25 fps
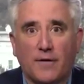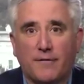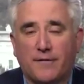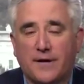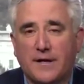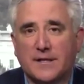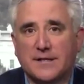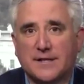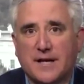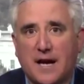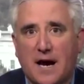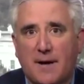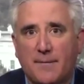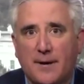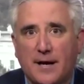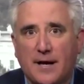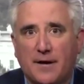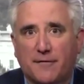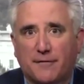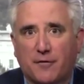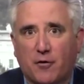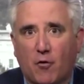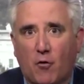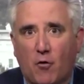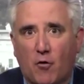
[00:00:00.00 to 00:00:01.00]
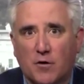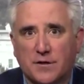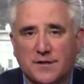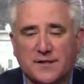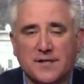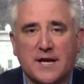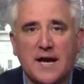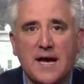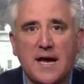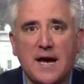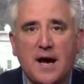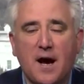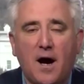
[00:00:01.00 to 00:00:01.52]
of this coming, of
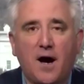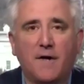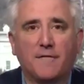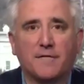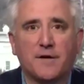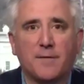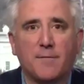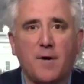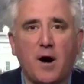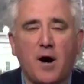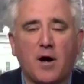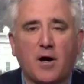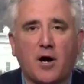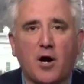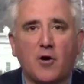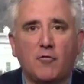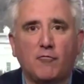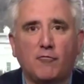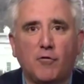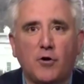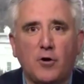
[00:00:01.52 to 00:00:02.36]
course, after Marco